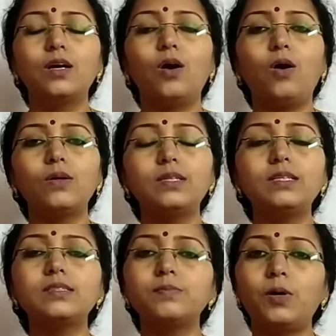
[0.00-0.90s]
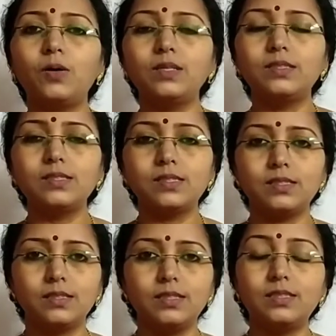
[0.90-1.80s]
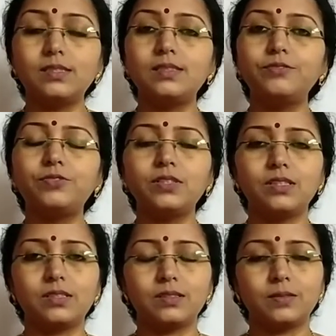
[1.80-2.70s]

or the small intestine. It is different,